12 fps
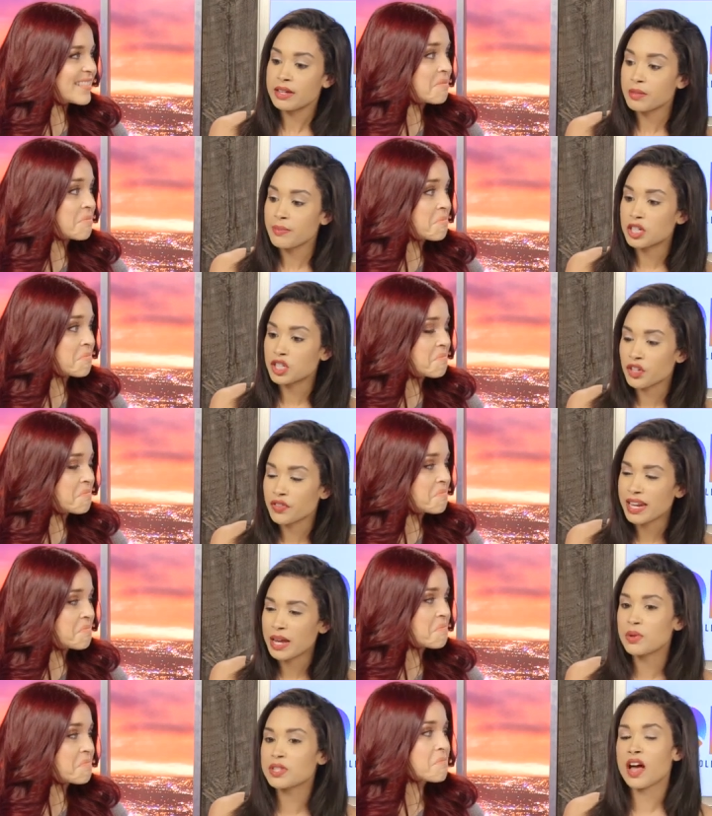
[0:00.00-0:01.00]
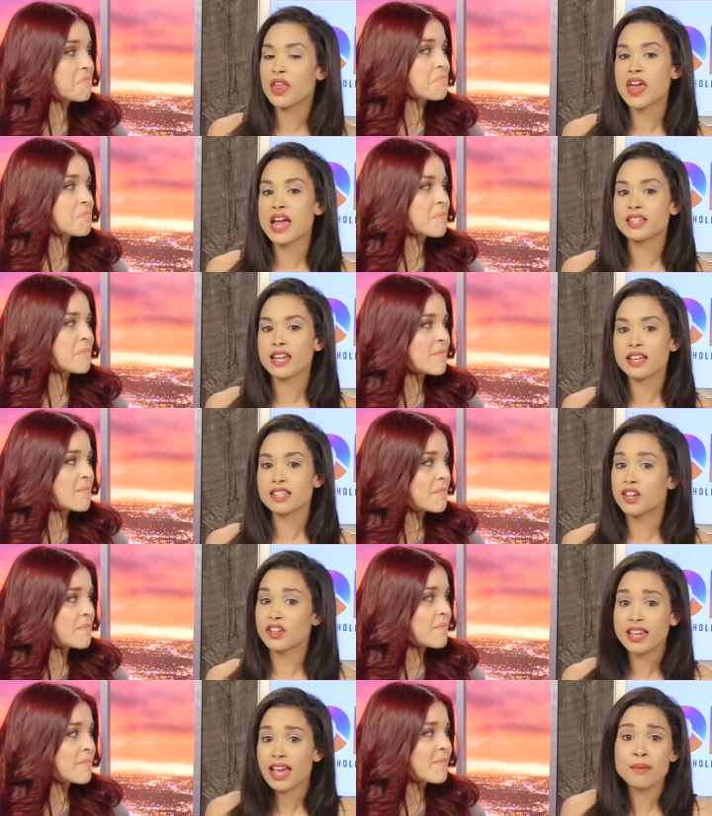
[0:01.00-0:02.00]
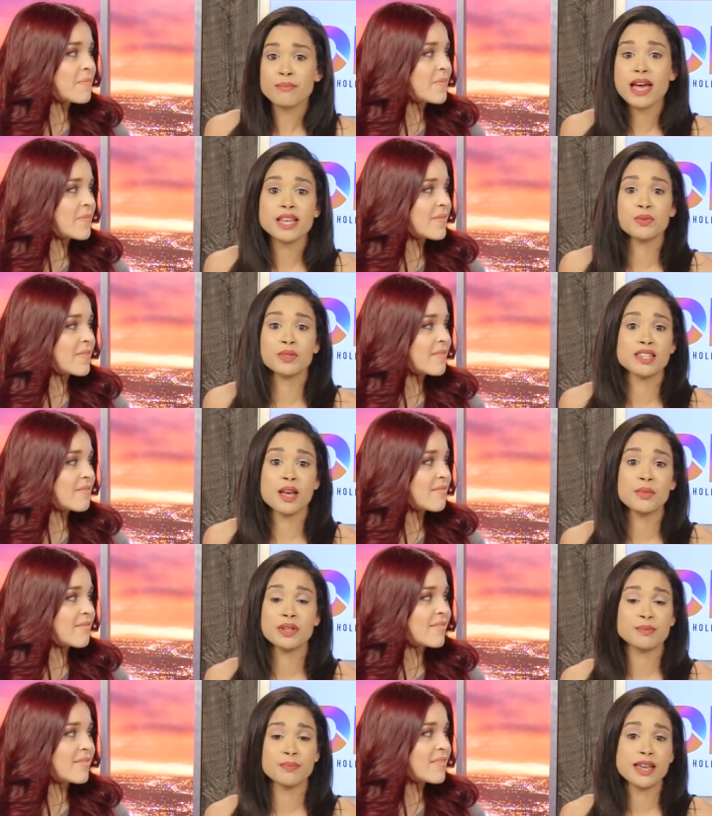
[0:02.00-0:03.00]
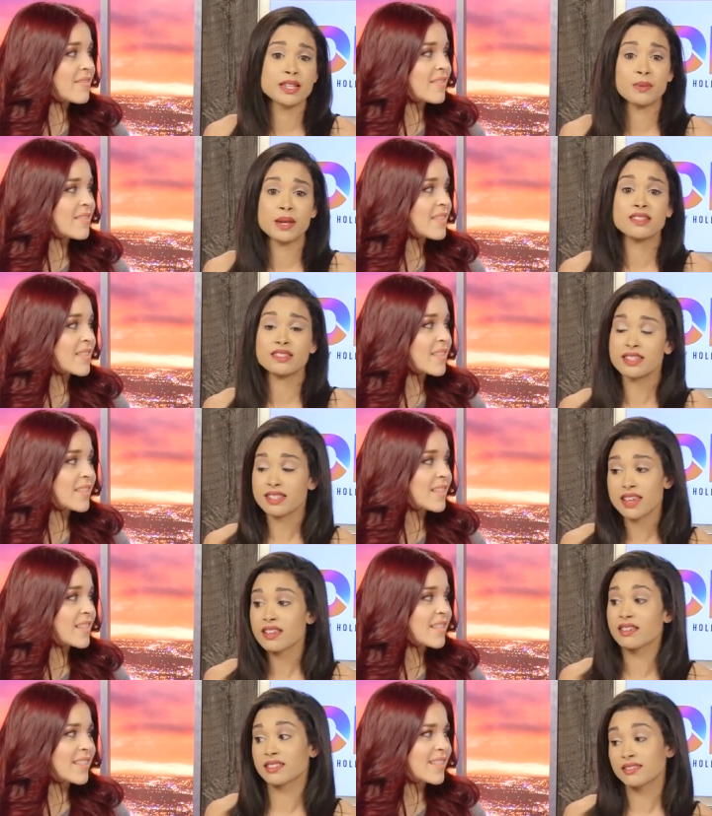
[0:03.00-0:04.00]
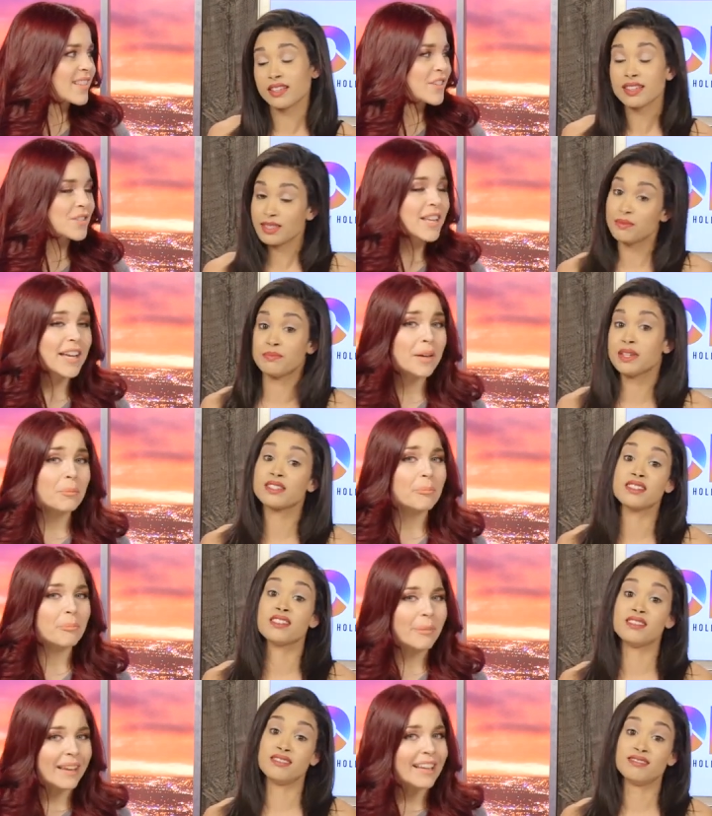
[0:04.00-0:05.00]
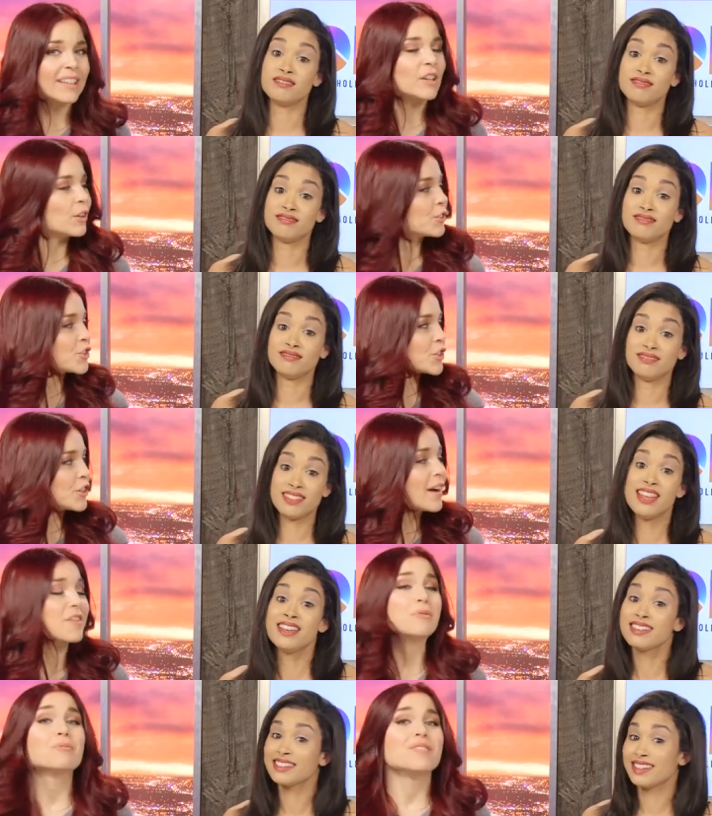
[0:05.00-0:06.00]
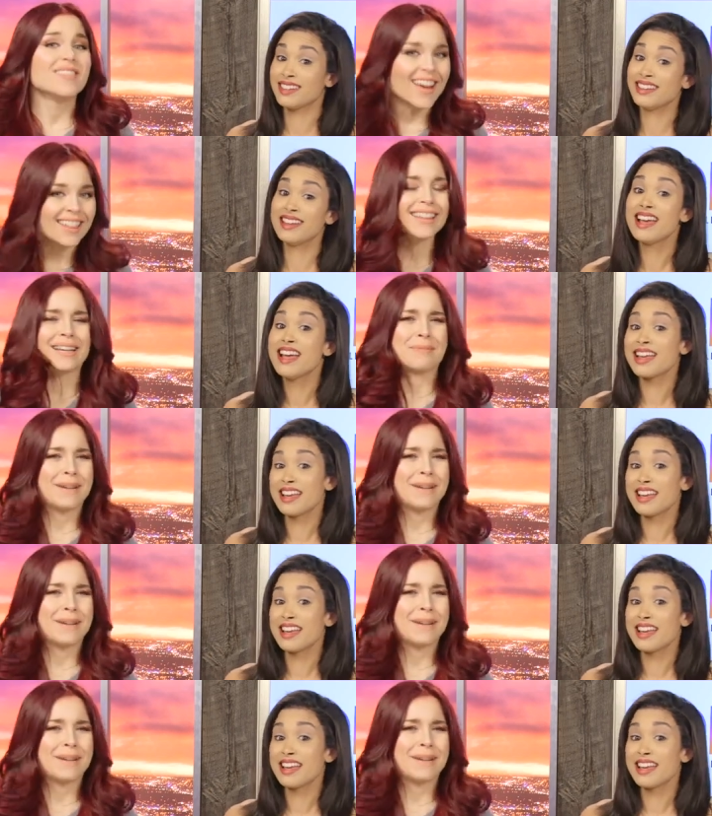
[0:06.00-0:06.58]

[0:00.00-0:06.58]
Speaker 1: to make sure that it was authentic. So you can't mess with someone's baked beans. It's like there's like a bean culture I knew nothing